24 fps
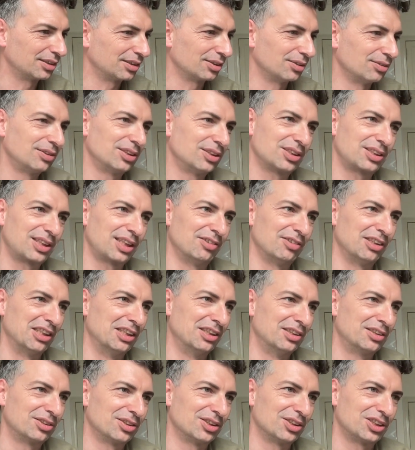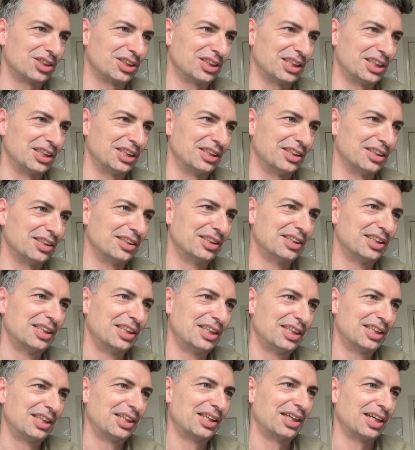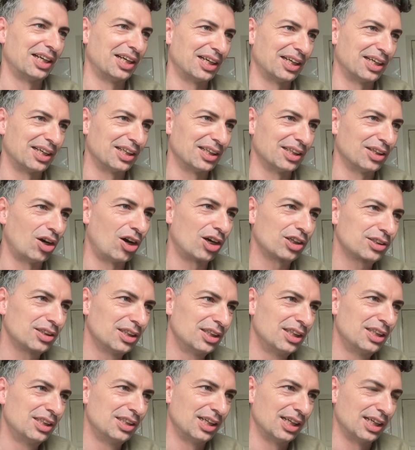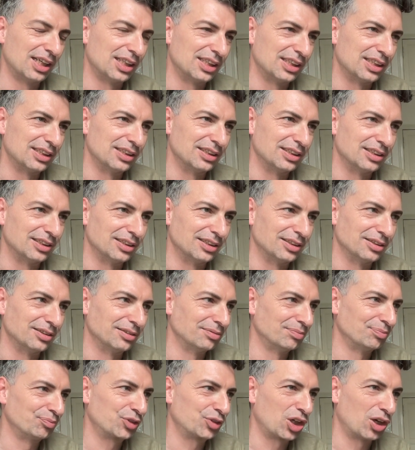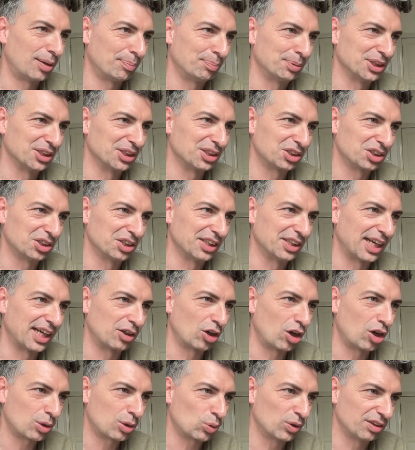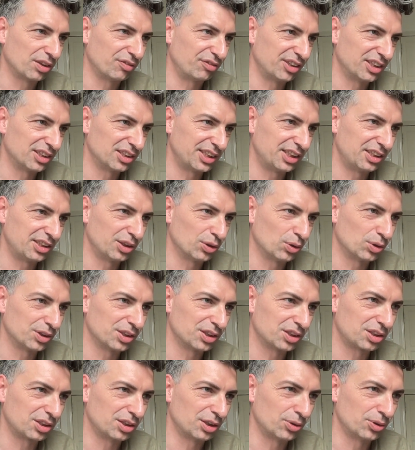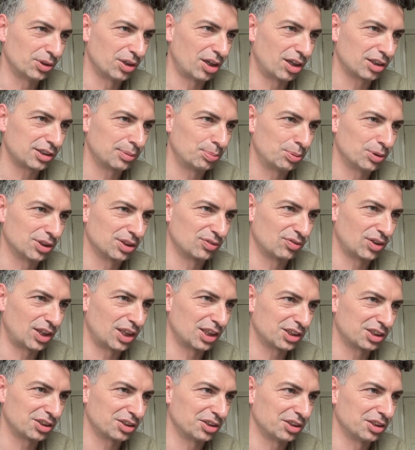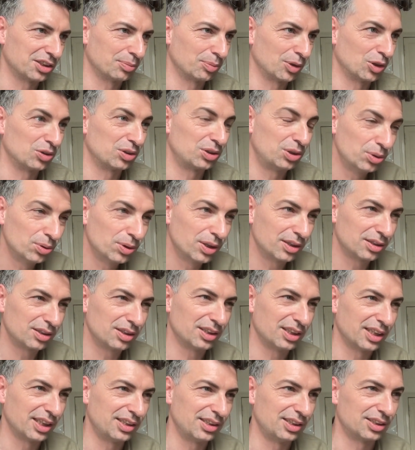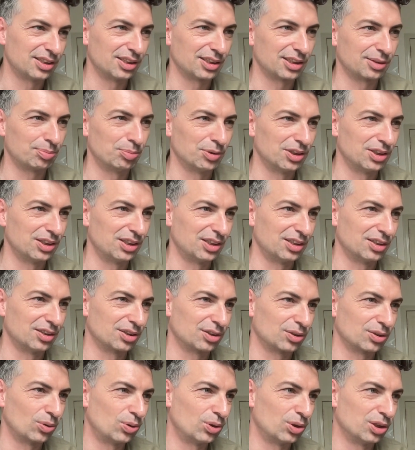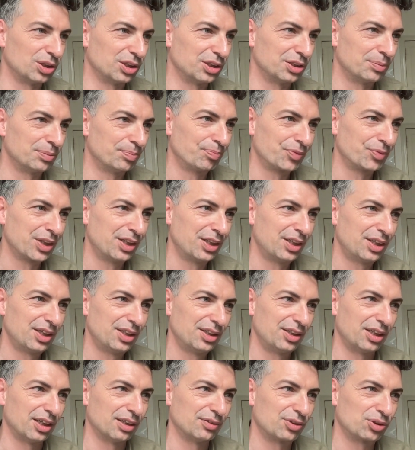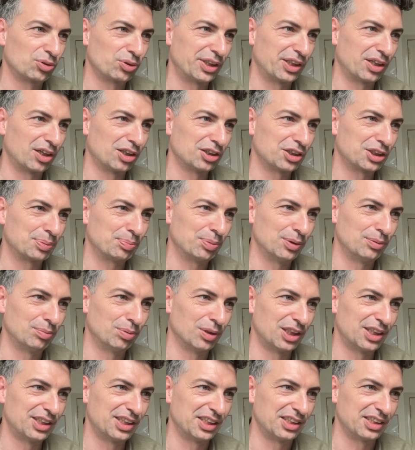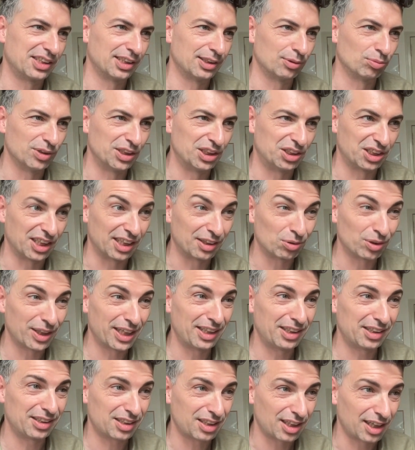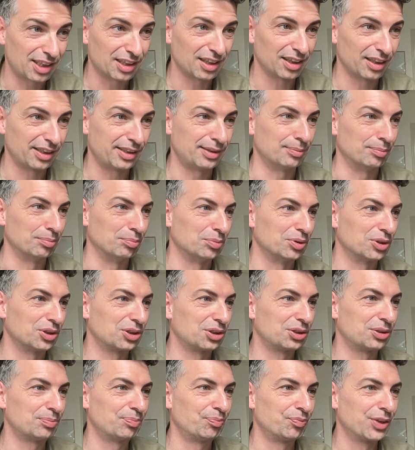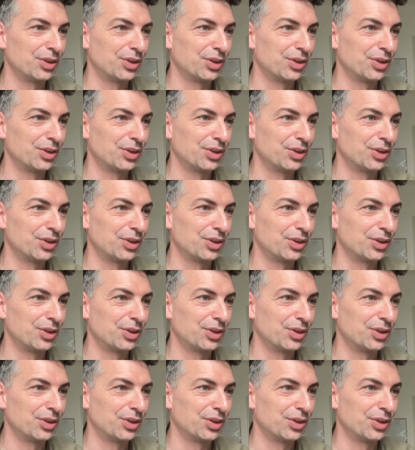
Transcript: So just kind of an interesting uh, uh, composition. That awkward feeling, the oldest known octopus fossil is about two hundred ninety-six million years old. They have three hearts, blue blood, and can regenerate cut limbs.